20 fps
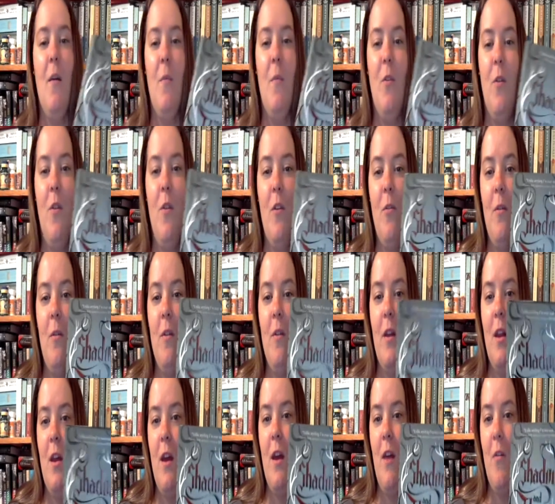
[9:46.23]
So this one's
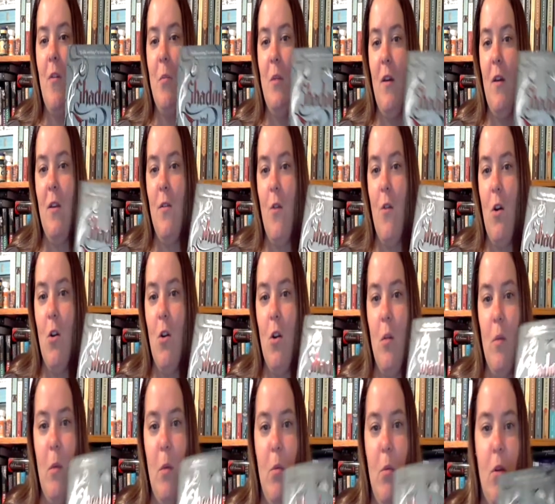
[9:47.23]
going to have a place of honor
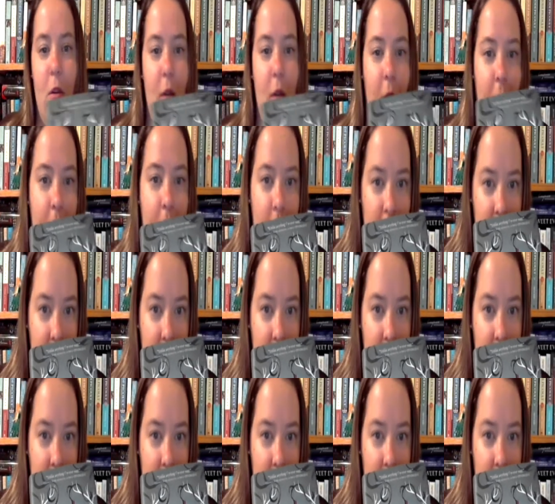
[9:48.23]
on my bookshelf.